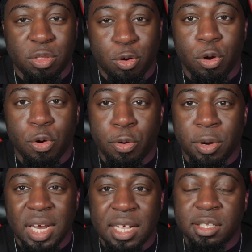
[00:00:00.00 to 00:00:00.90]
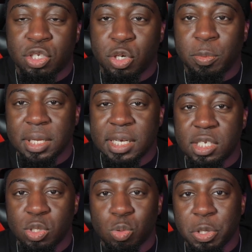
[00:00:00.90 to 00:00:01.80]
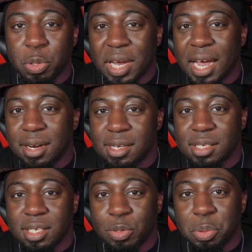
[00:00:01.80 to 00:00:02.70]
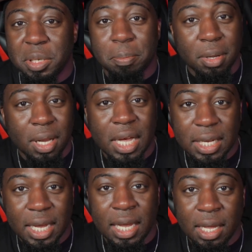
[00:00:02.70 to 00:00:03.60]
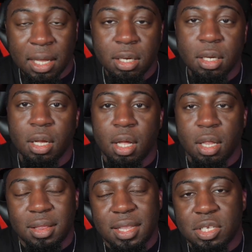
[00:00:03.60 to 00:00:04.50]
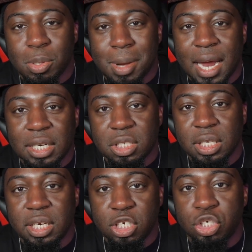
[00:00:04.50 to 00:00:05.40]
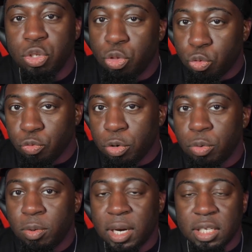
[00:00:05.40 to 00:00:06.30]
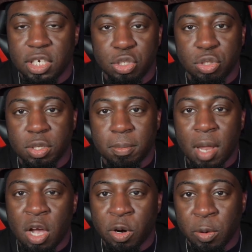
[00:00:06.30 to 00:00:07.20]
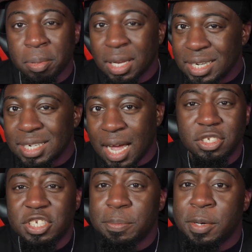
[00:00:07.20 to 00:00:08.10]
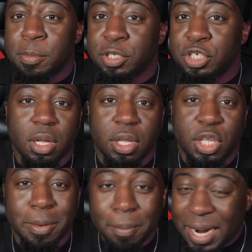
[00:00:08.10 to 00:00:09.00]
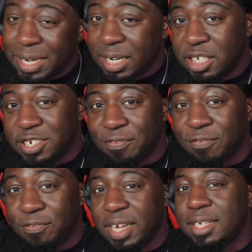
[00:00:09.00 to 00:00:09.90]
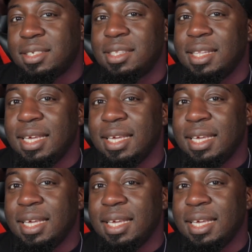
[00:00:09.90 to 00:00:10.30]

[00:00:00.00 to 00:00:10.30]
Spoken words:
you're in certain places where you can't necessarily plug in, this will actually get you through and get you some longer play time. Tip number 2, you might need to fix the